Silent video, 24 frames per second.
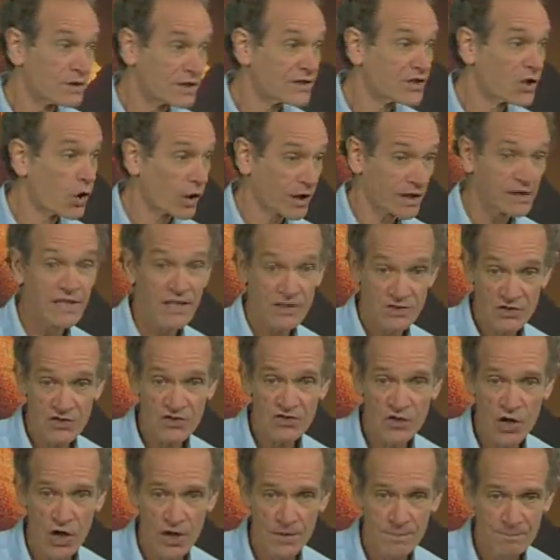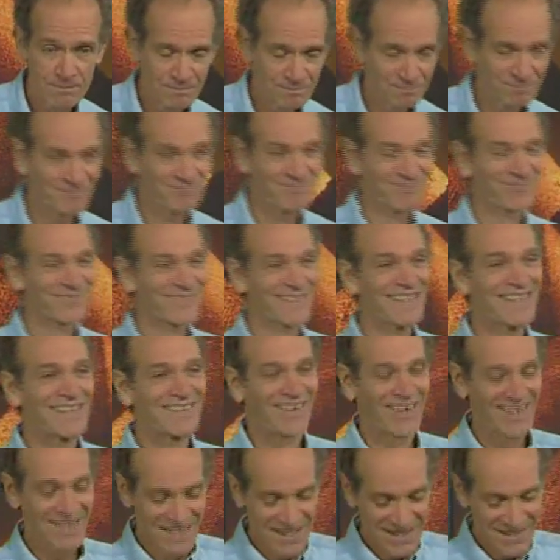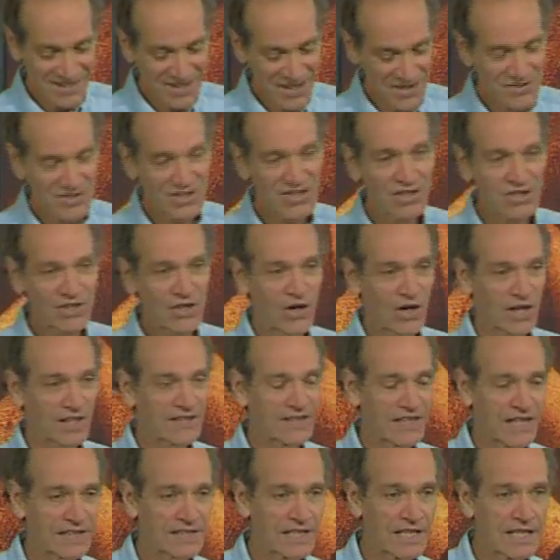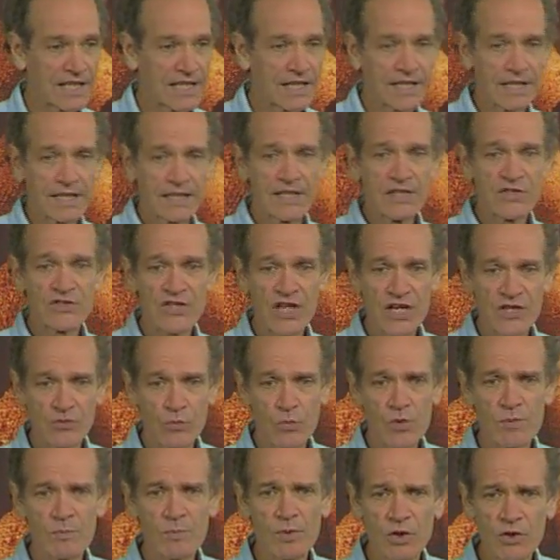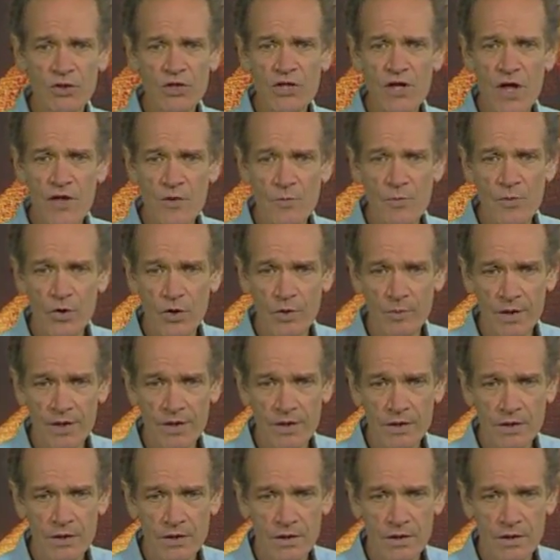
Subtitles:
The architect's his son. Right? He doesn't kill the architect. He says, we build another pyramid.